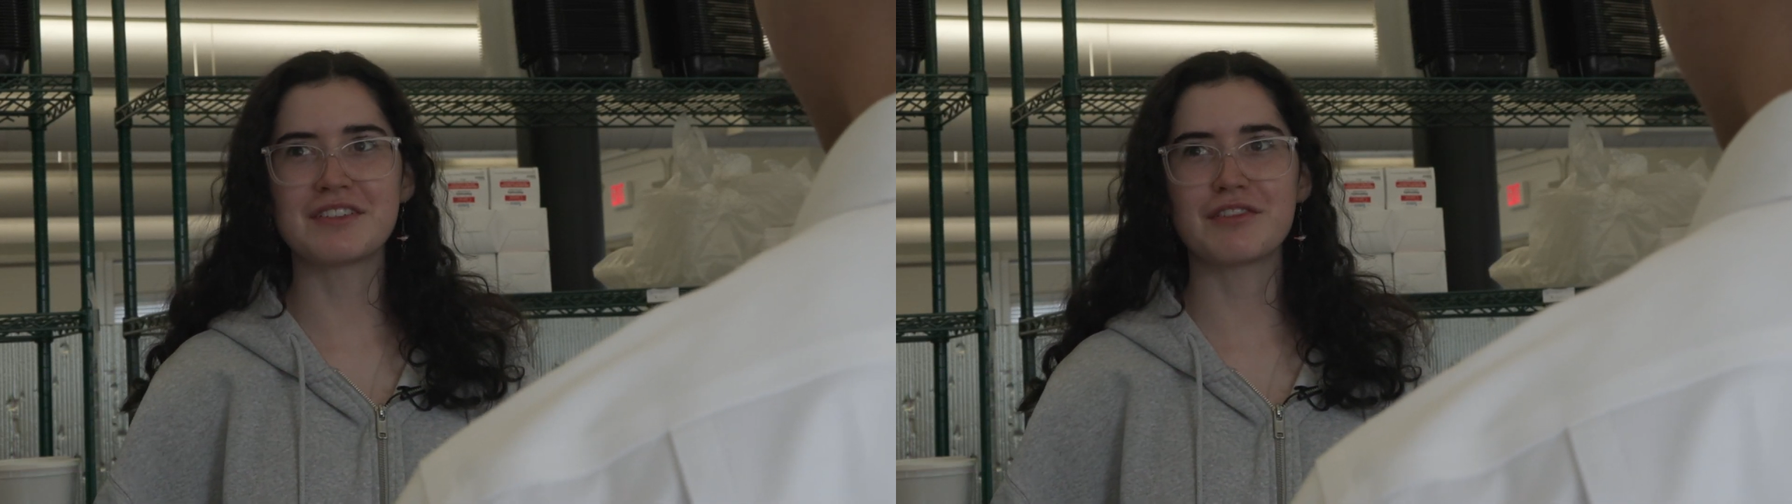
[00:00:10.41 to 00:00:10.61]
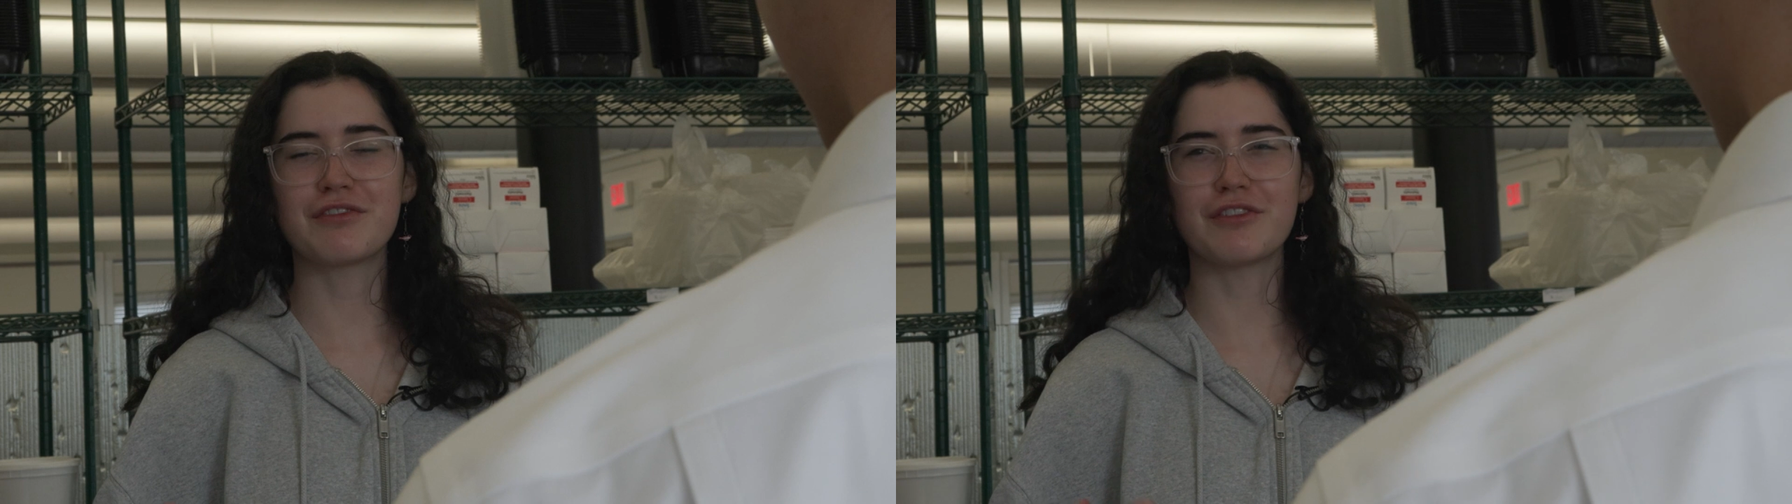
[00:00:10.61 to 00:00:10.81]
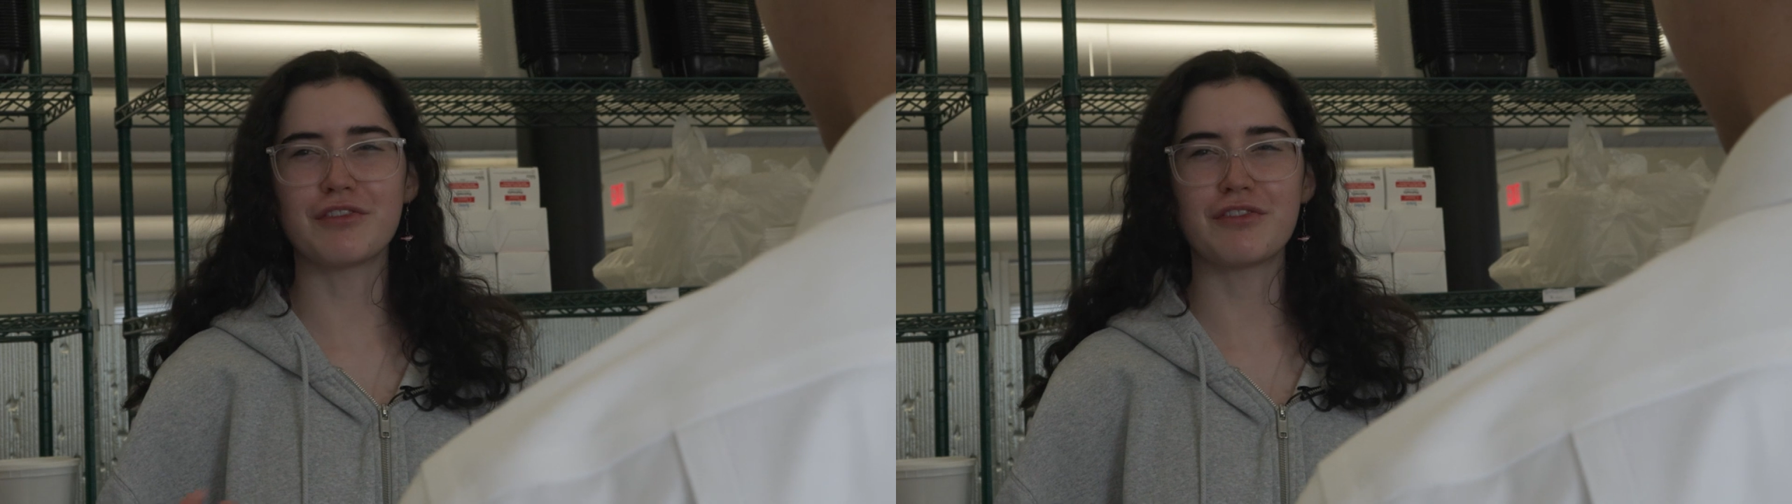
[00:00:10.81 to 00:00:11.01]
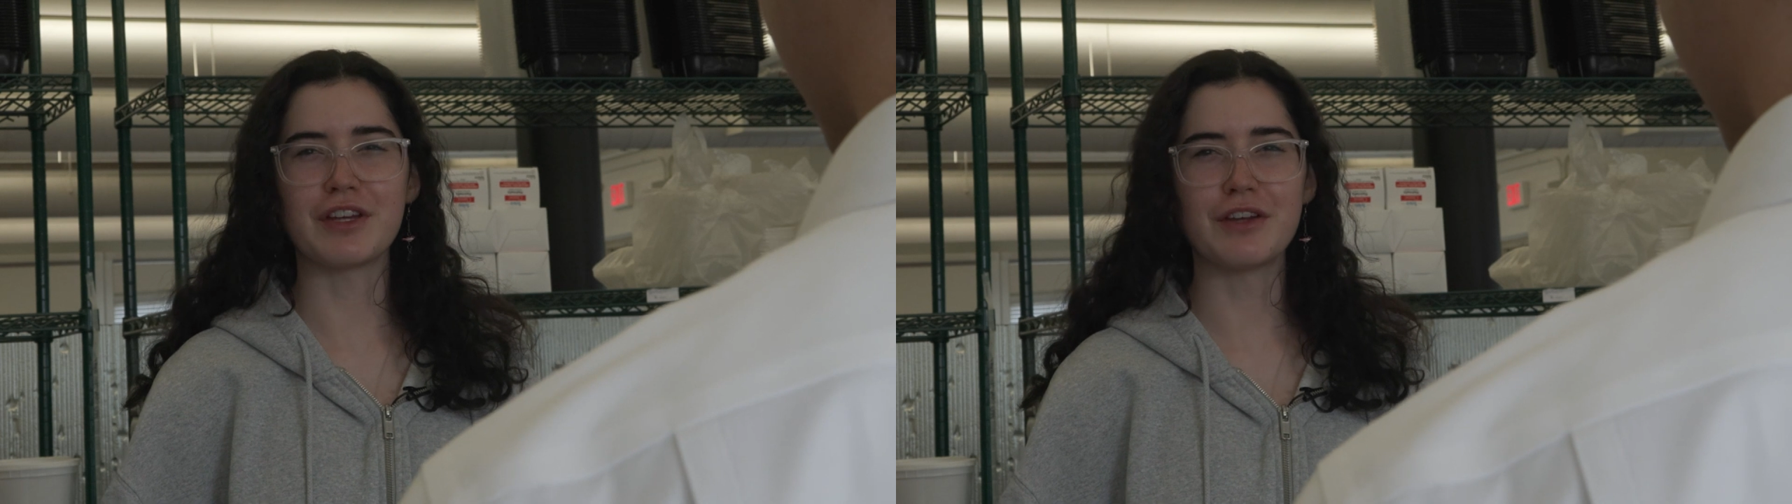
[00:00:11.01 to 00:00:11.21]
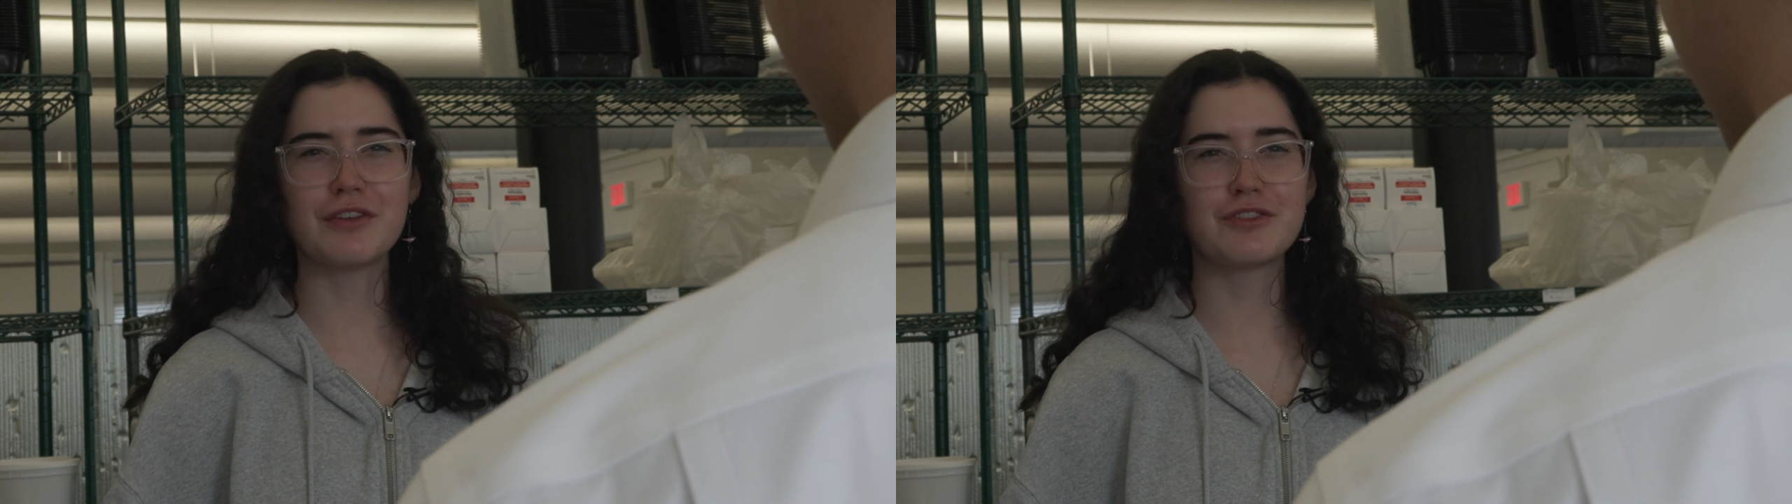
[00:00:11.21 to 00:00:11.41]

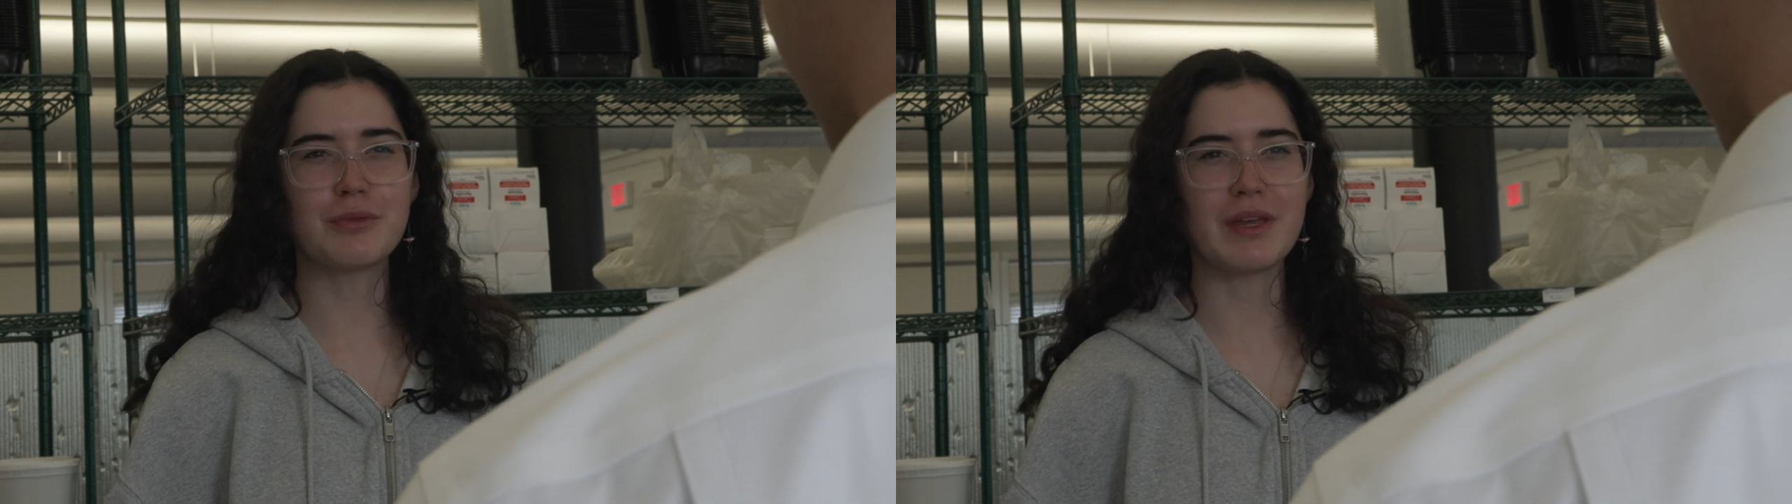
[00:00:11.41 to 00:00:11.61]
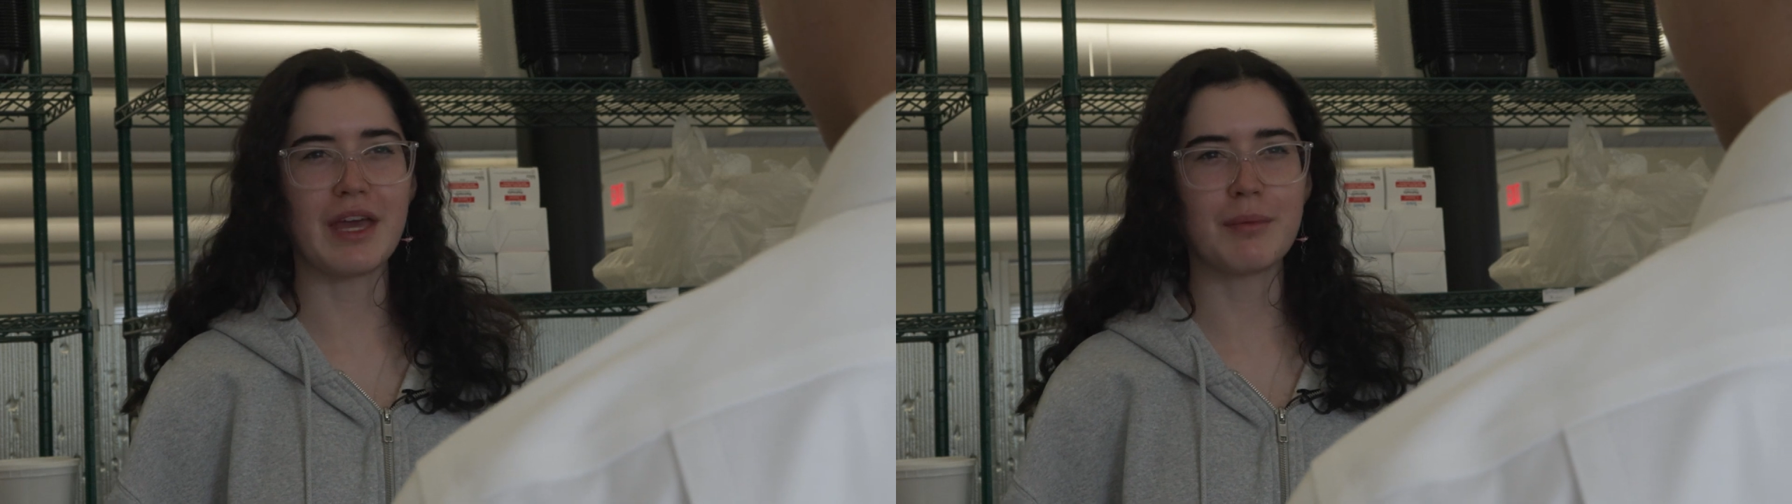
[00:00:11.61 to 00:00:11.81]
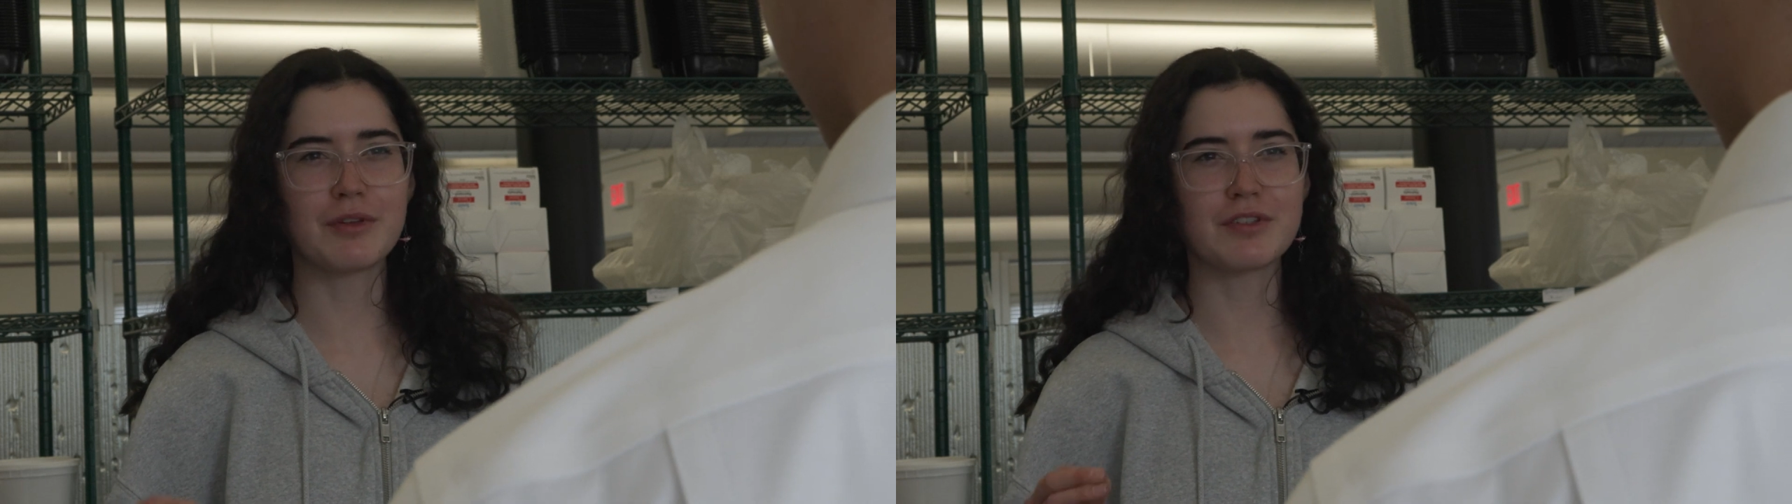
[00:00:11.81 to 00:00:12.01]
fulfilled to be able